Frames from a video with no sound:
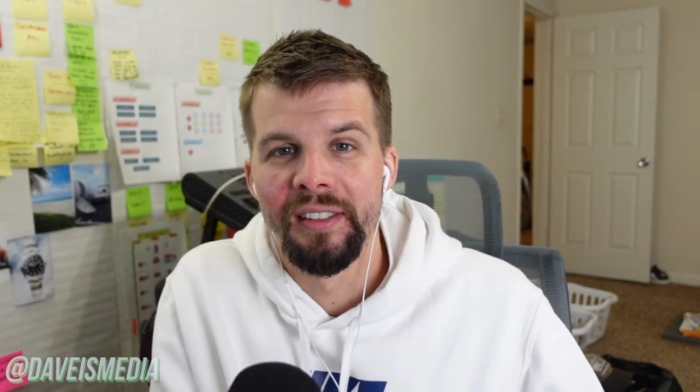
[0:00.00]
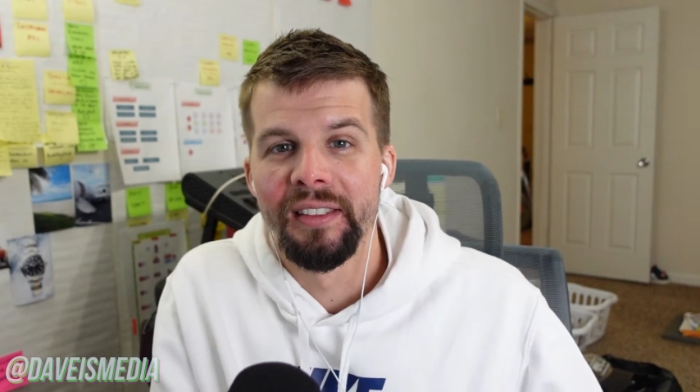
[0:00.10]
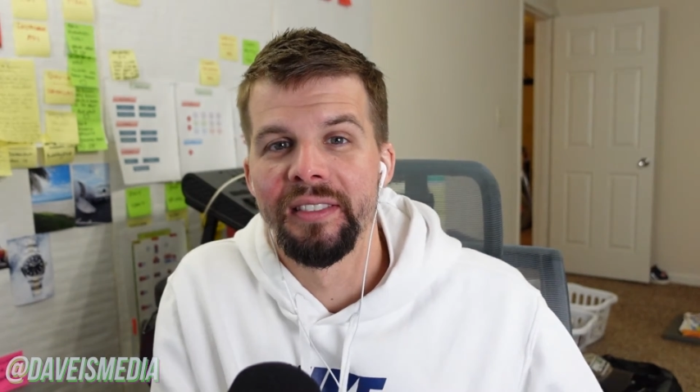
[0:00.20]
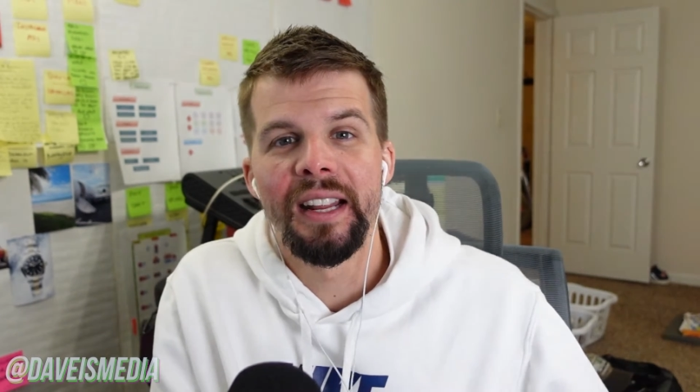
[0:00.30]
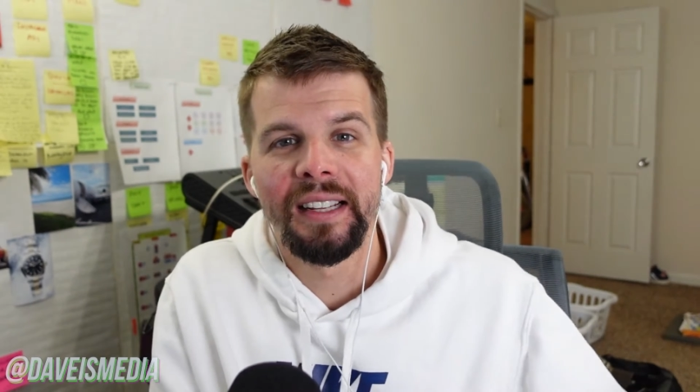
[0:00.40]
And
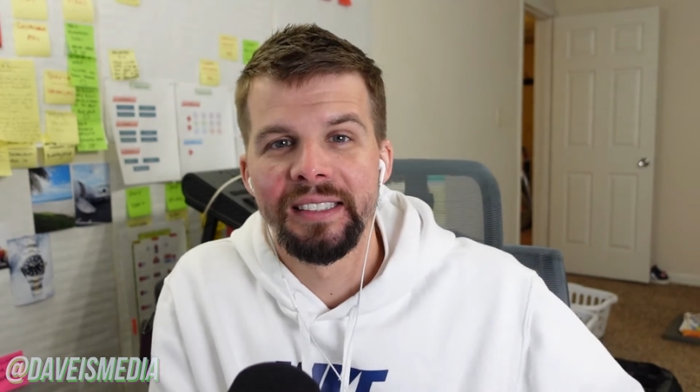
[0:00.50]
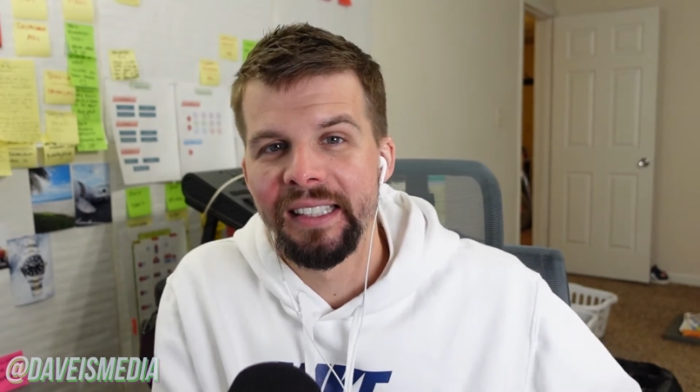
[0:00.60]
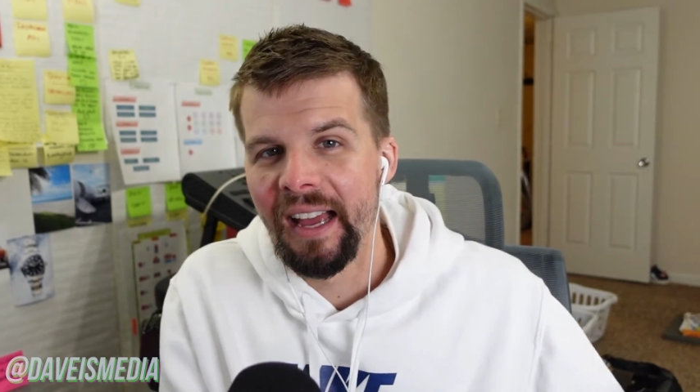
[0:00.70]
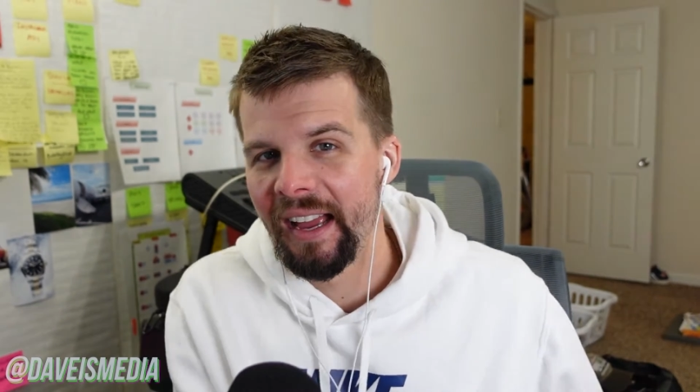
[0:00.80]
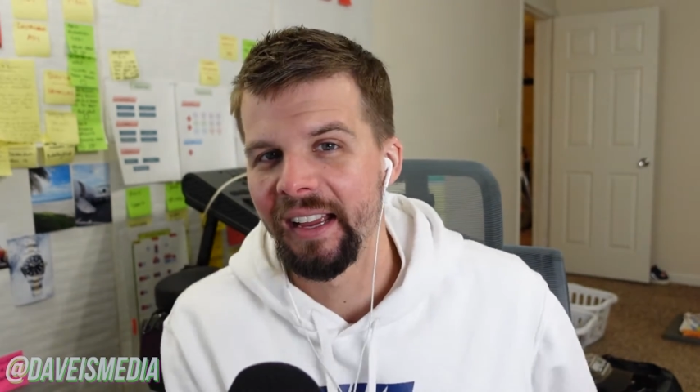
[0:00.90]
then the next
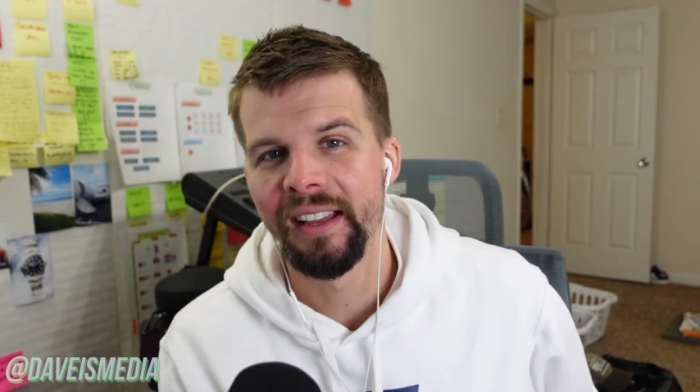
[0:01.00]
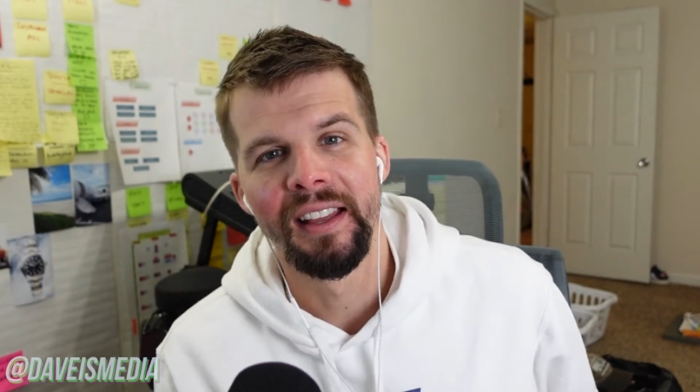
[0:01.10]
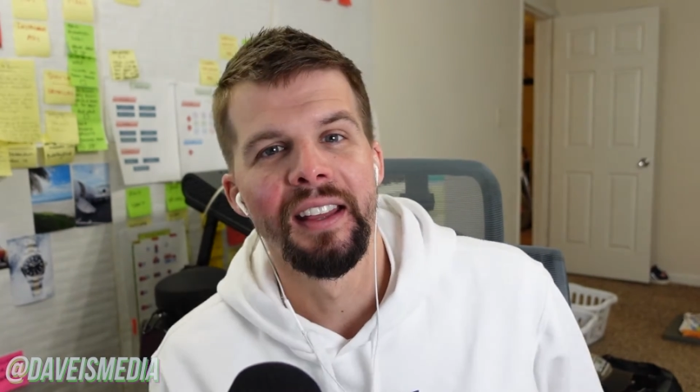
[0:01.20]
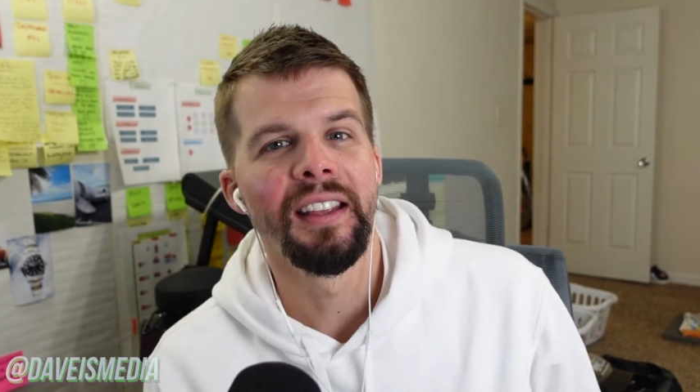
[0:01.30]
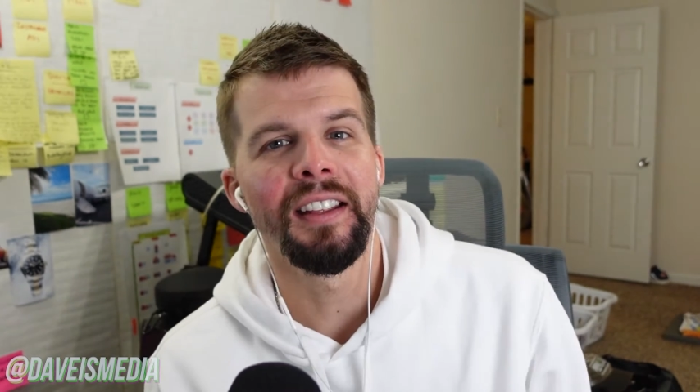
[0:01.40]
day,
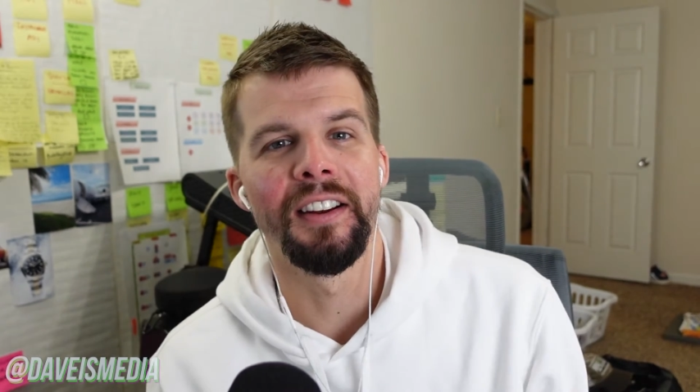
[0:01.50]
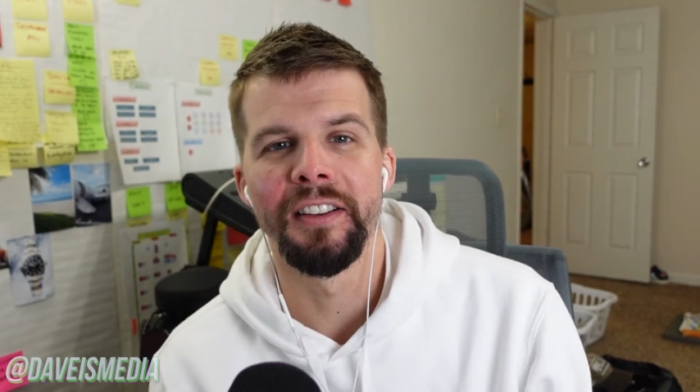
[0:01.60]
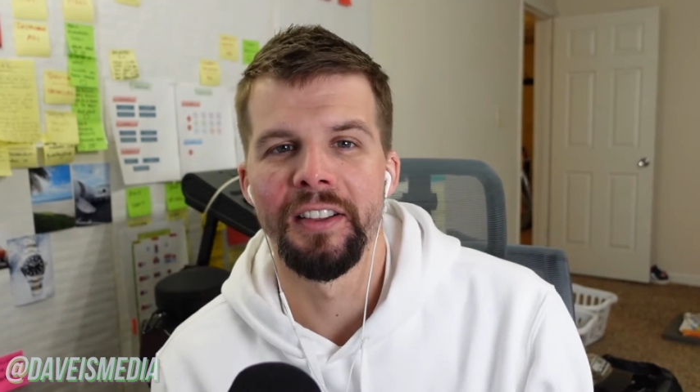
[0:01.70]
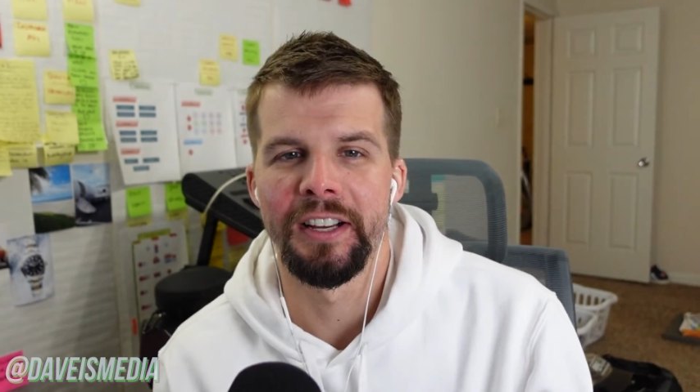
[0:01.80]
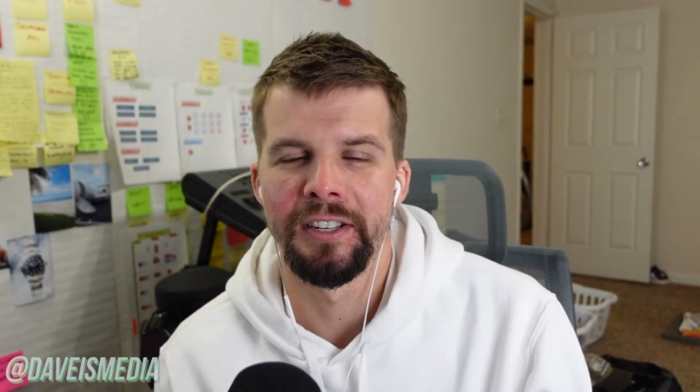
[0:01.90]

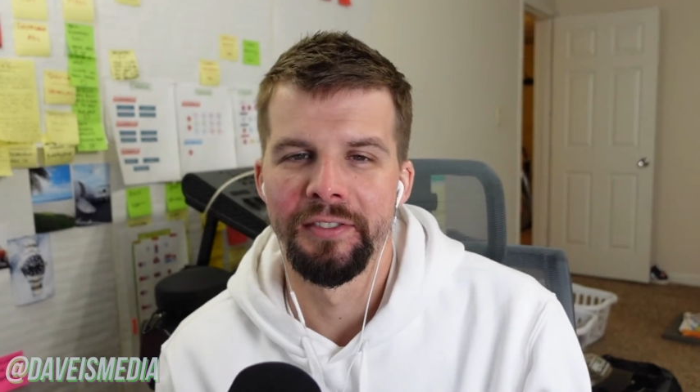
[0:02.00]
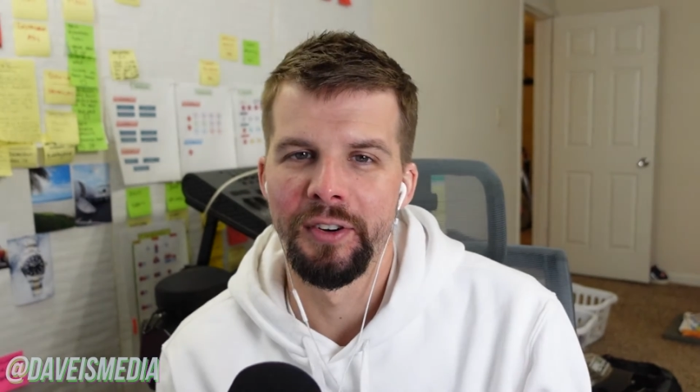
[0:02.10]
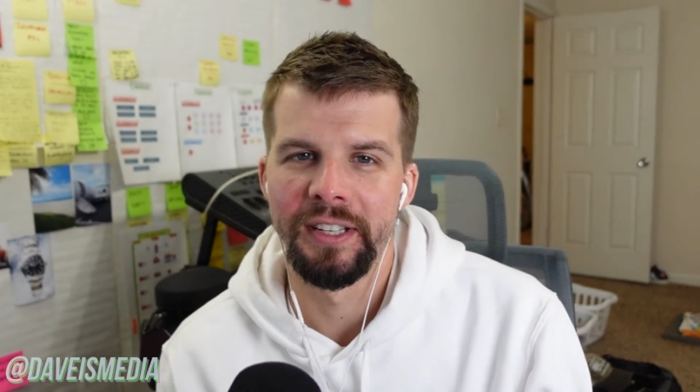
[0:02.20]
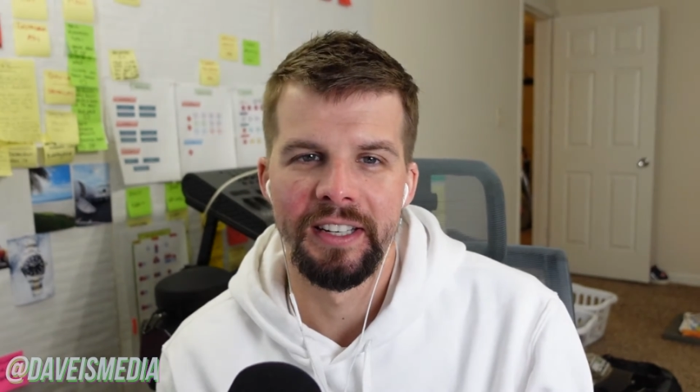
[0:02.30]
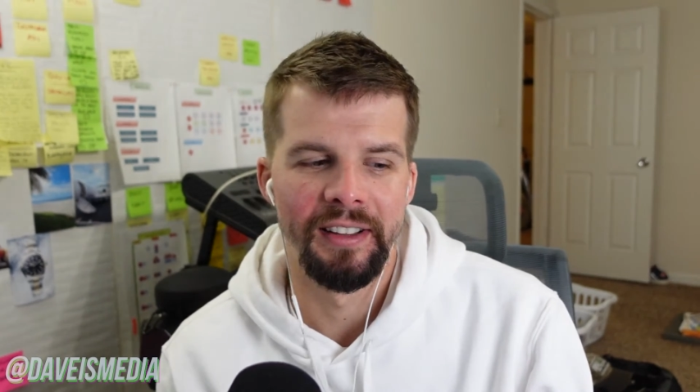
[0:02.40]
you lost your
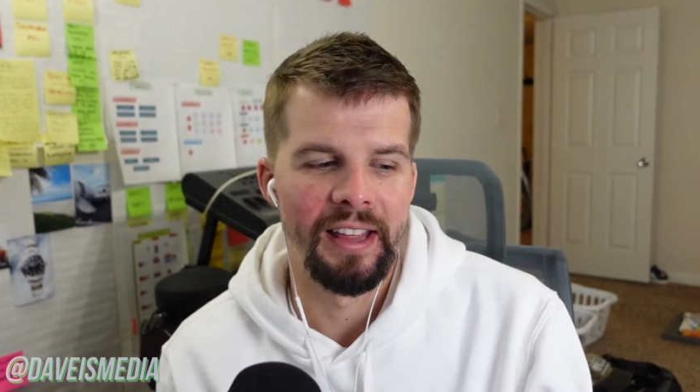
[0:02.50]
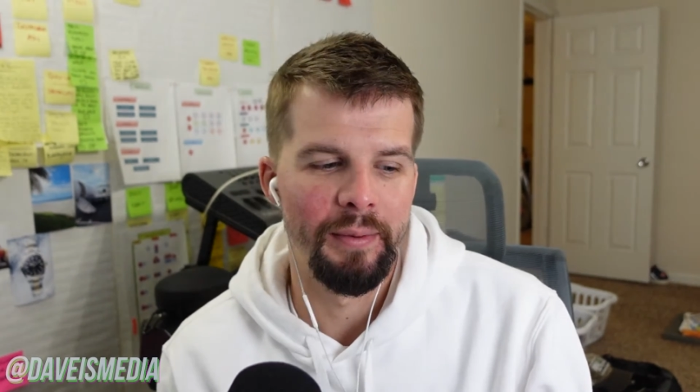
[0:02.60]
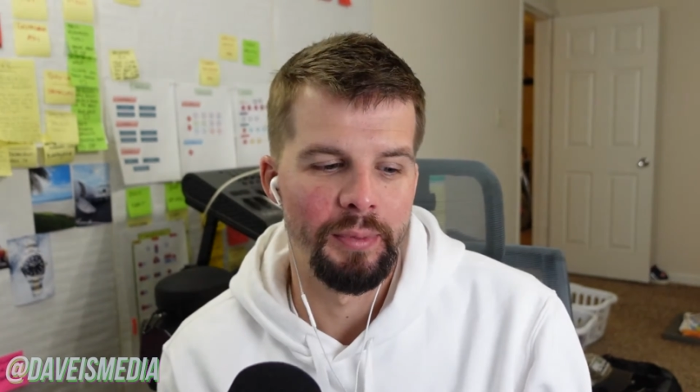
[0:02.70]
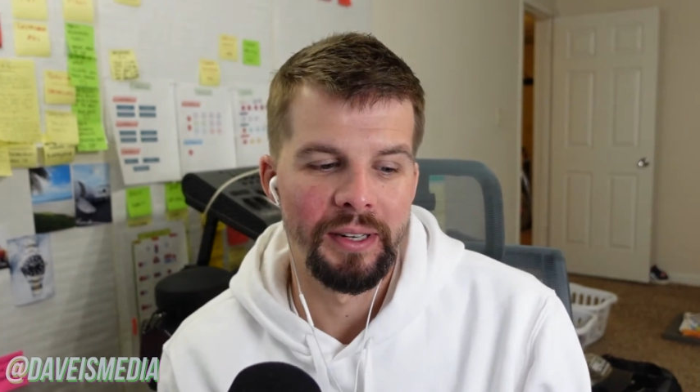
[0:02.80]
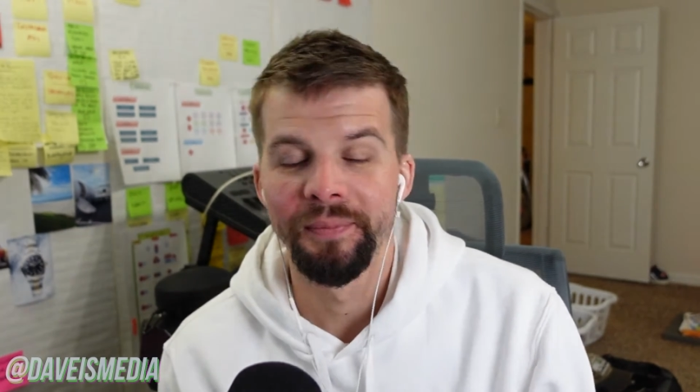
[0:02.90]
voice and all
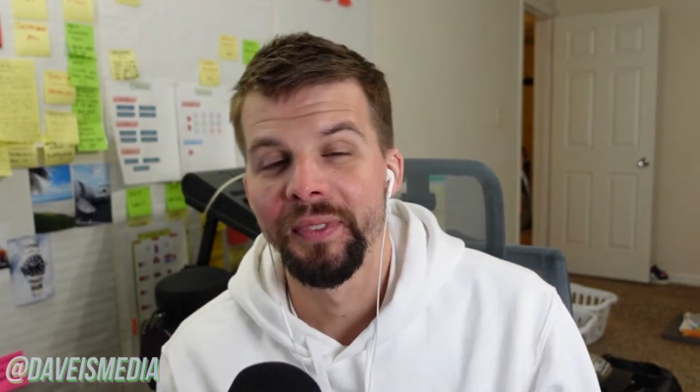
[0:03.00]
that, but